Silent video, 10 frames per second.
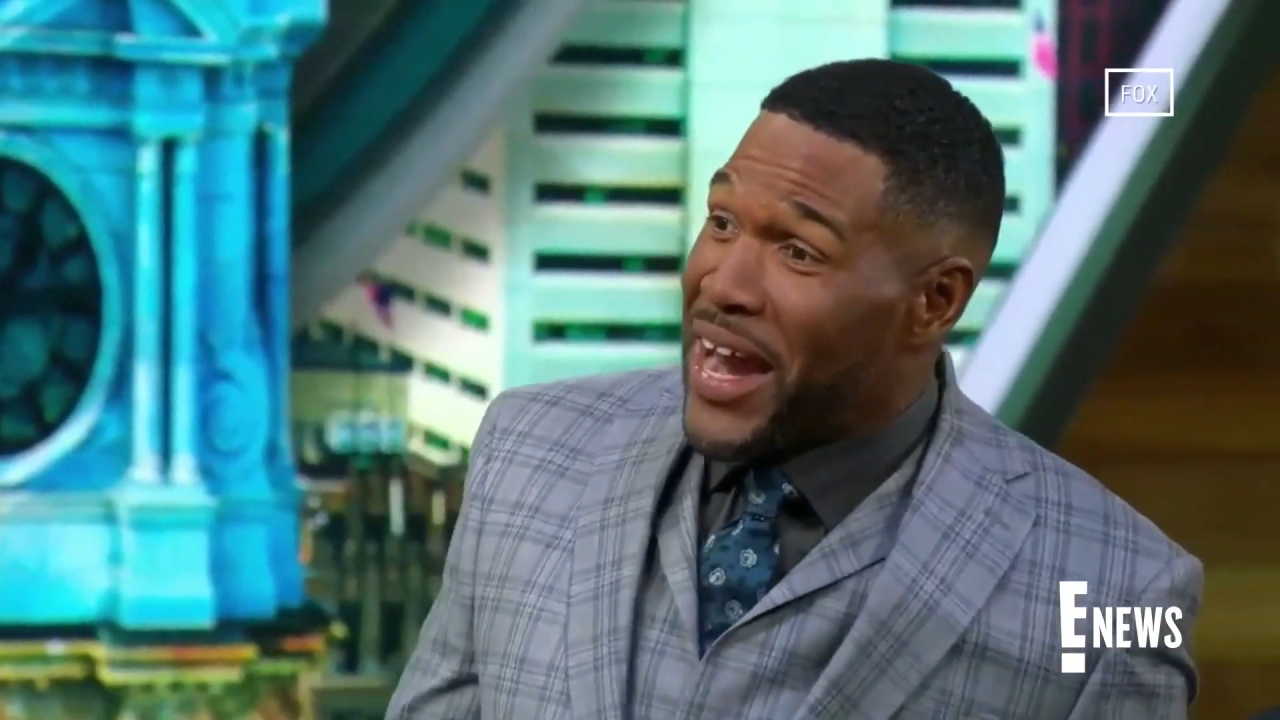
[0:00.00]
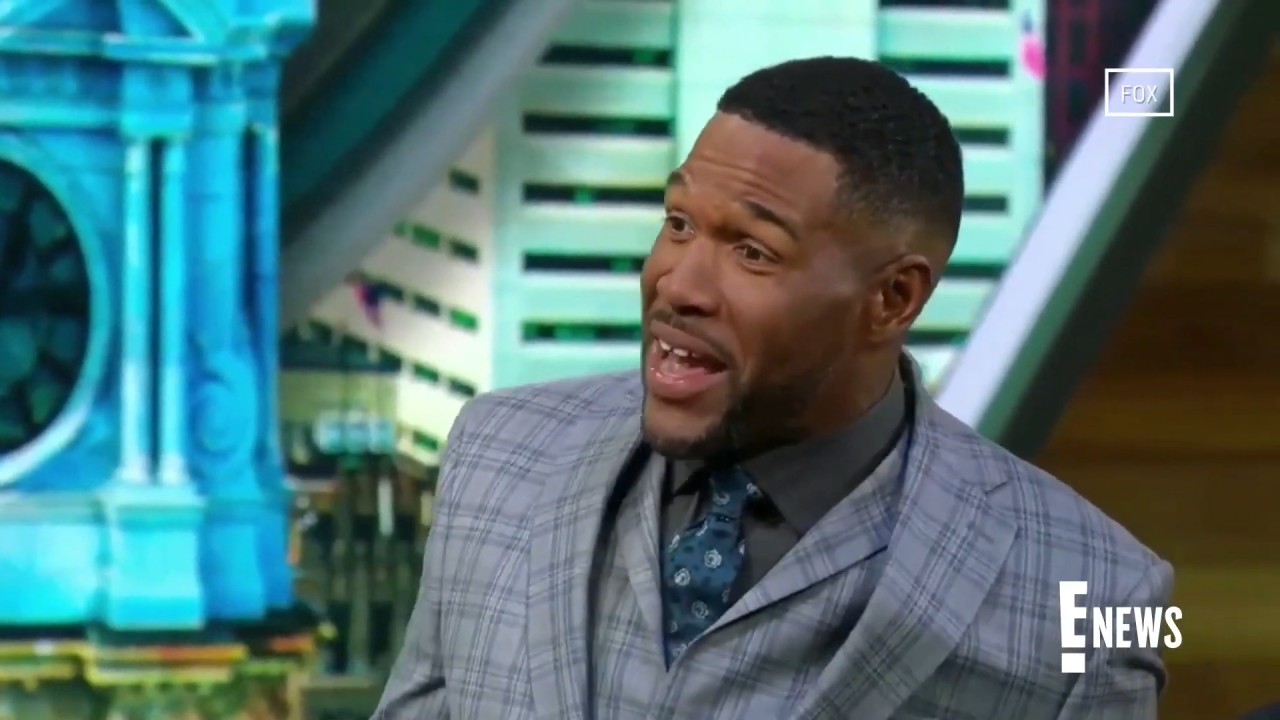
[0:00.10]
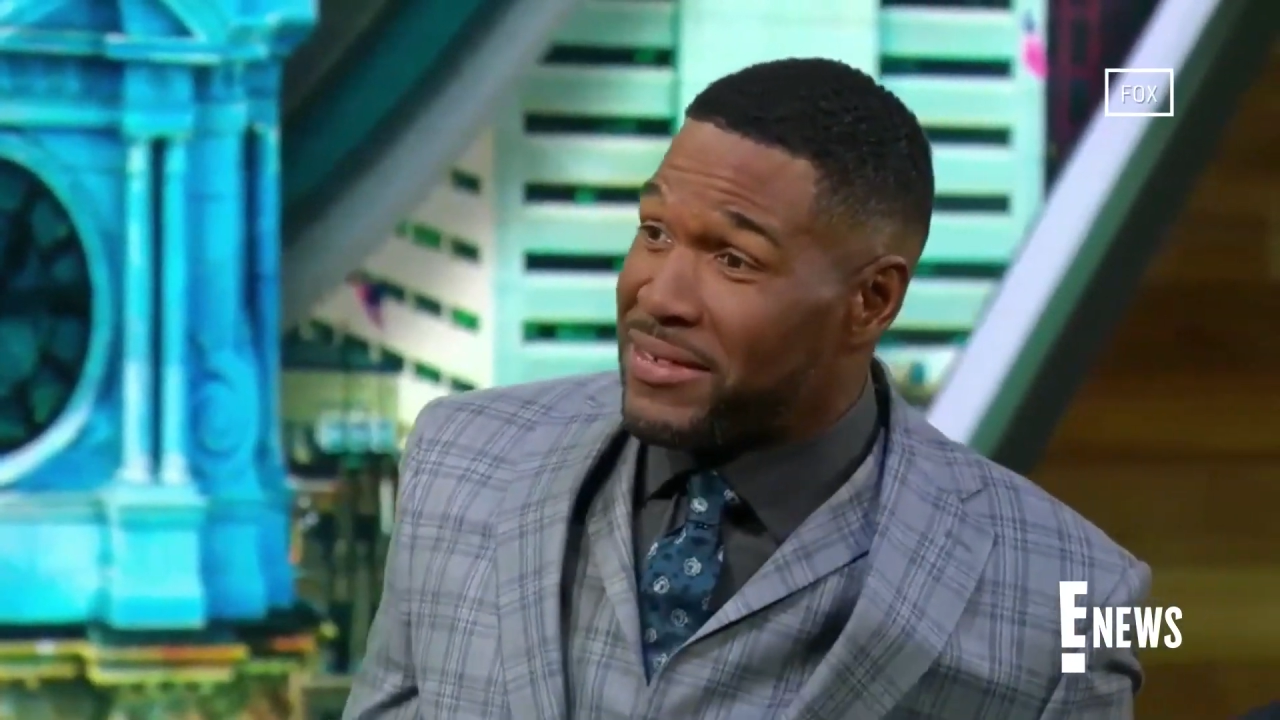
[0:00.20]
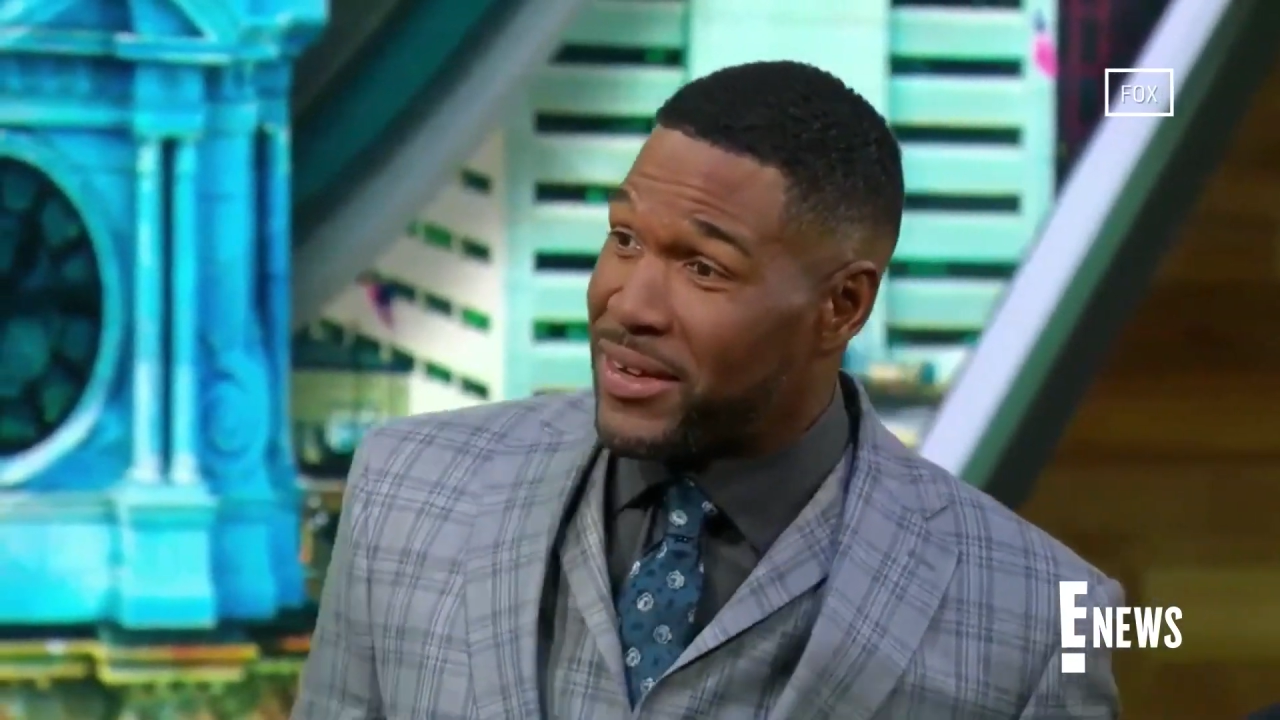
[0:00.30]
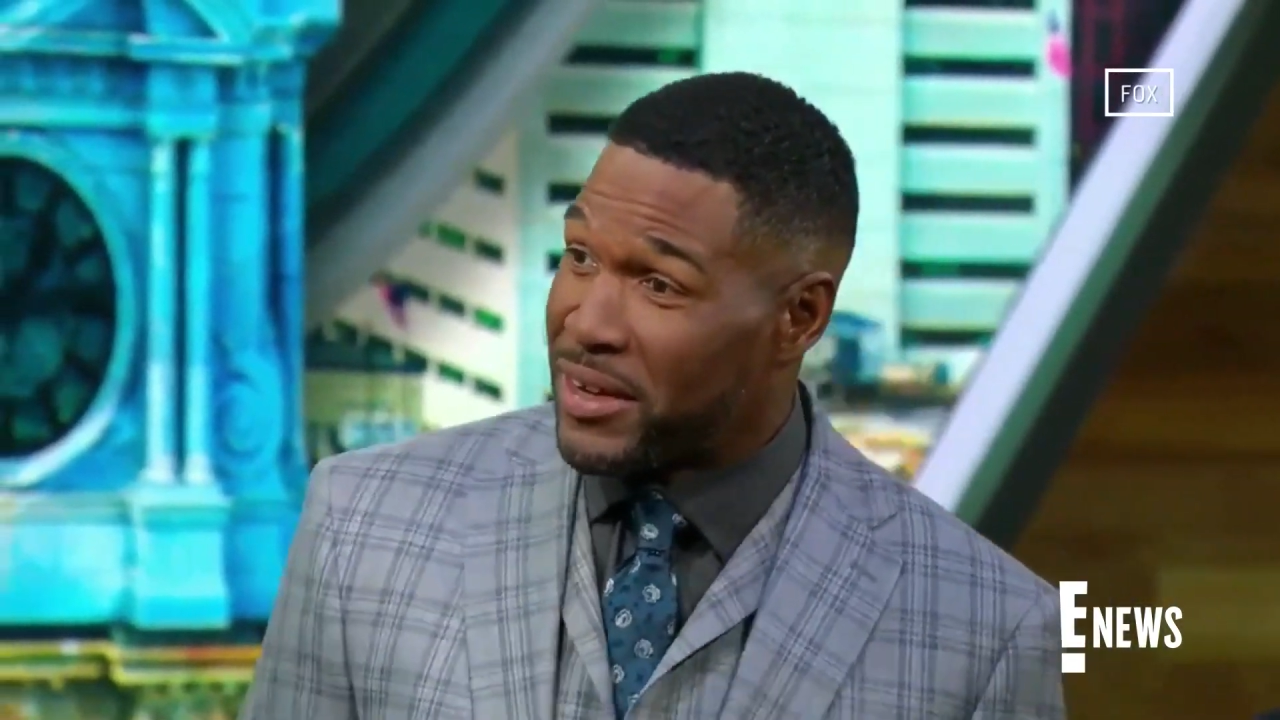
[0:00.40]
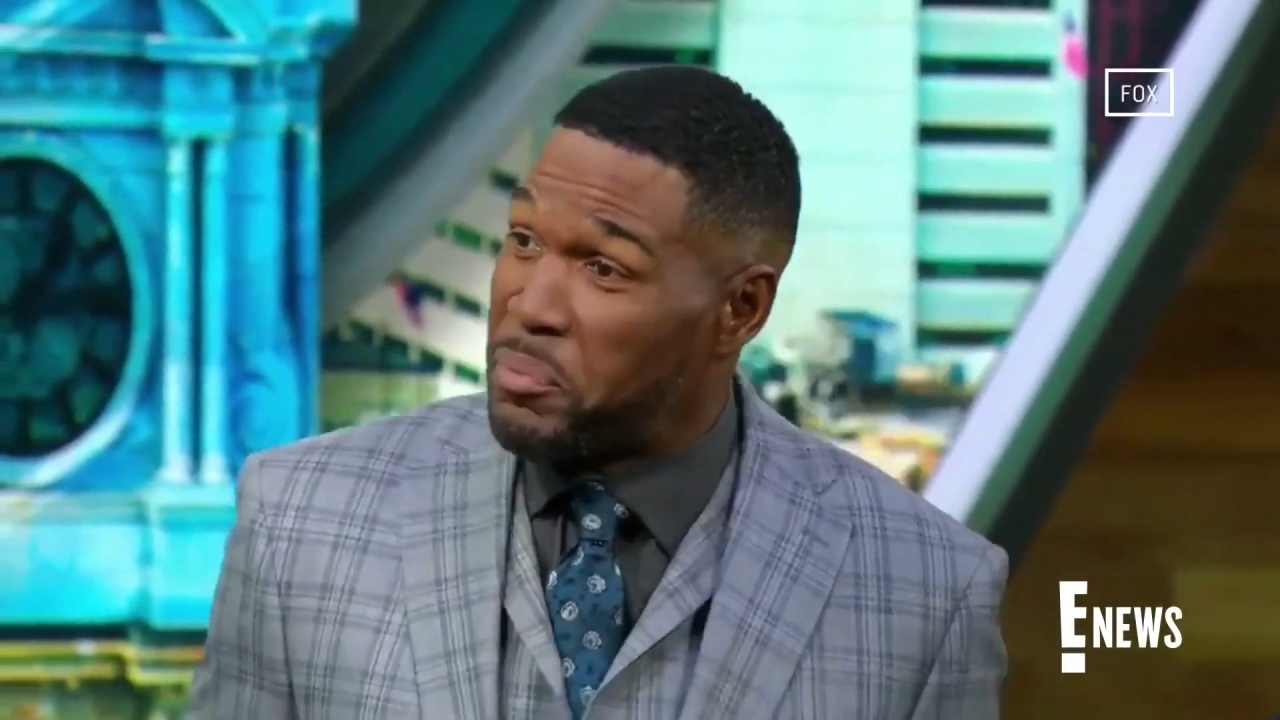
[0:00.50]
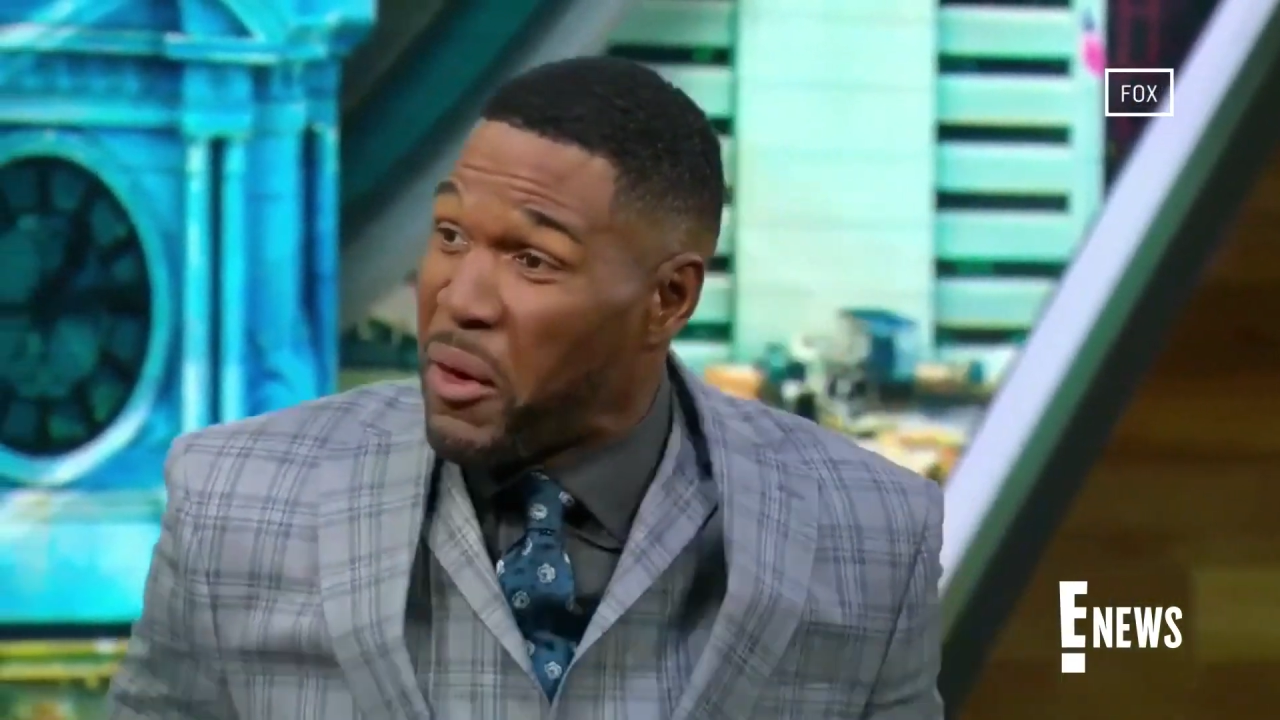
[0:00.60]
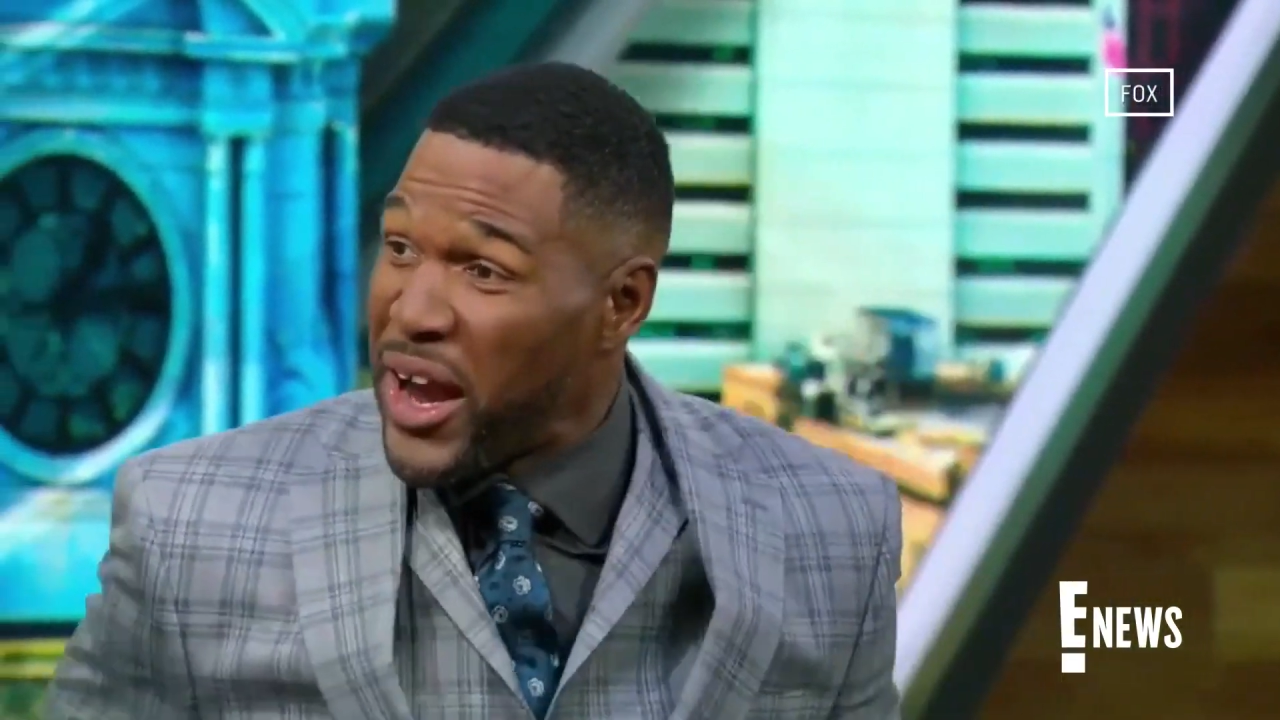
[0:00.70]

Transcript: and Jay